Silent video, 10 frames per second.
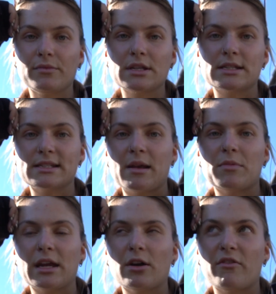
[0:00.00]
It's the same
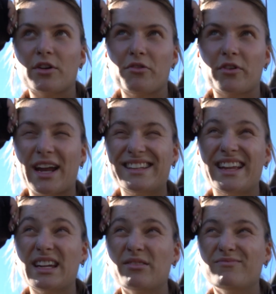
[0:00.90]
thing over and over again,
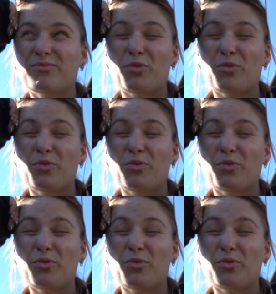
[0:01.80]
and I